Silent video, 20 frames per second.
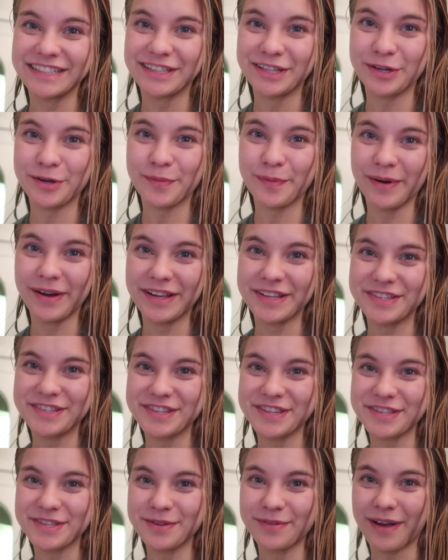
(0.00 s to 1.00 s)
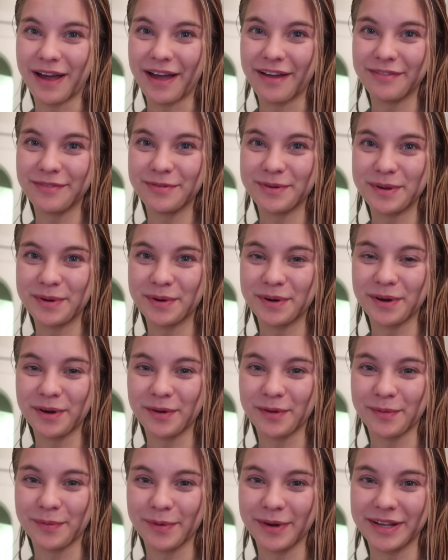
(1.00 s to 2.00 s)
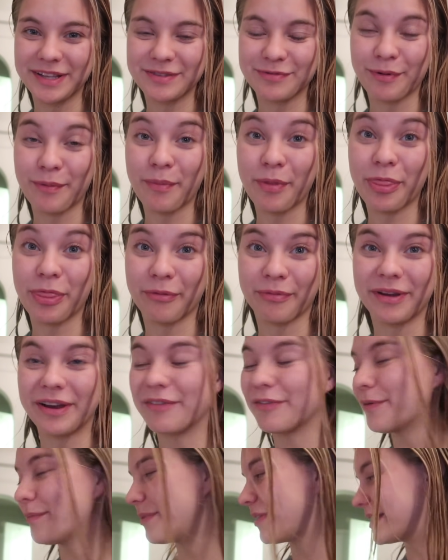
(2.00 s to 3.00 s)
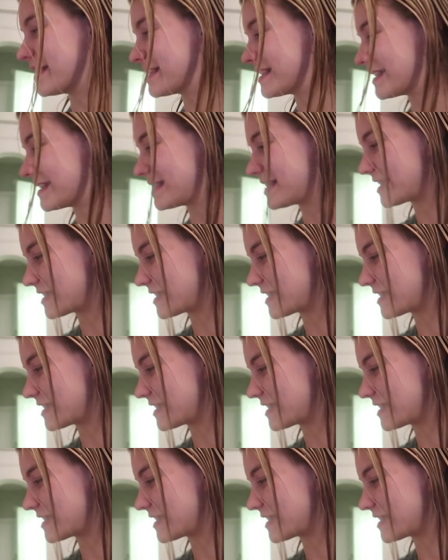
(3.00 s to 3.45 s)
The Uber Eats just arrived. We ordered Uber Eats from 3 different places.